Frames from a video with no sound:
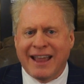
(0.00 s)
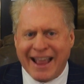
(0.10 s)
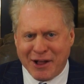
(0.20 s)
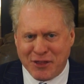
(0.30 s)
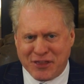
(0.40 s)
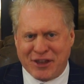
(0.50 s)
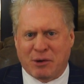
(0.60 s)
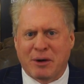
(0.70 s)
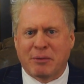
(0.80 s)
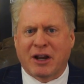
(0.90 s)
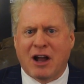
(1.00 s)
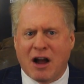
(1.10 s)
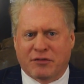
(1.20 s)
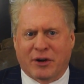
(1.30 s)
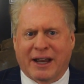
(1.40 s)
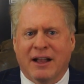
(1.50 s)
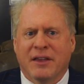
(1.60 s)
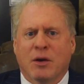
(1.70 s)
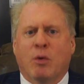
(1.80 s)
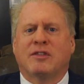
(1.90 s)
healthy or in recovery
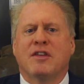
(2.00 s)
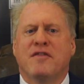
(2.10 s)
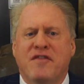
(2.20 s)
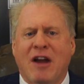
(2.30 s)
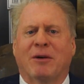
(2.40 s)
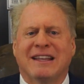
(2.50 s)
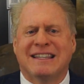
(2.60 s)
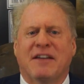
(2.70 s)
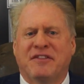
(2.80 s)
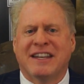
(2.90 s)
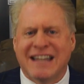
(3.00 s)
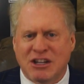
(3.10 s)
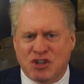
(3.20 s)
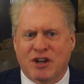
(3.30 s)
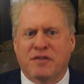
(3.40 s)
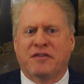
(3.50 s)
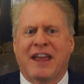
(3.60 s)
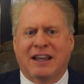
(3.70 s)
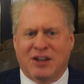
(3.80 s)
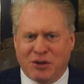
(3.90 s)
was the very definition of
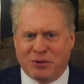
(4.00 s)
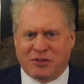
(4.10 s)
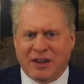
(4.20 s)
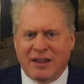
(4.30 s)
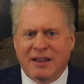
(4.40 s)
fake news.